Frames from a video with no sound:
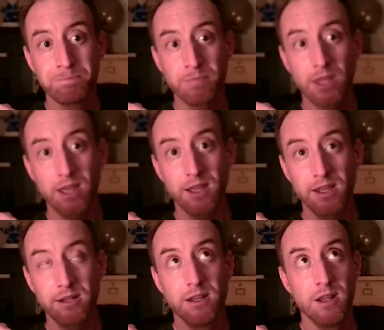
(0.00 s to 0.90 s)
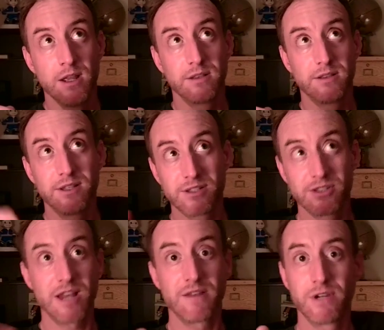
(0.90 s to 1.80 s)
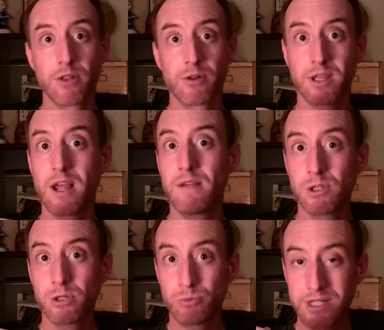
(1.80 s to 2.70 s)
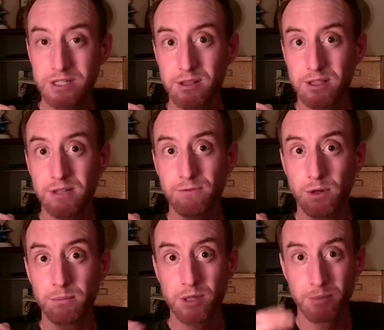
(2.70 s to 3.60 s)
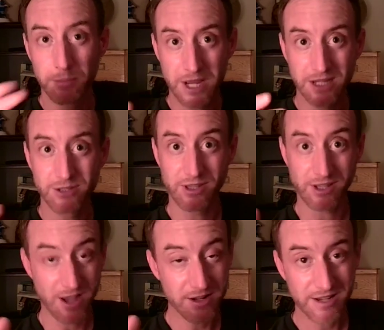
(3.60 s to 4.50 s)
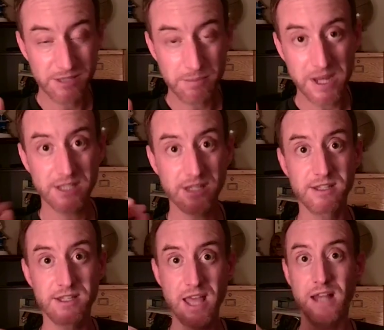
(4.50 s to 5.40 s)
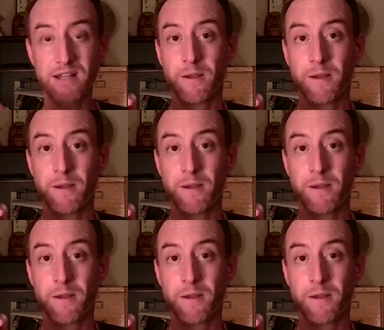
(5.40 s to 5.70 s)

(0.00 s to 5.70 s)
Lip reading: And this is kind of another thing I've learned recently from coming back into the content space, is that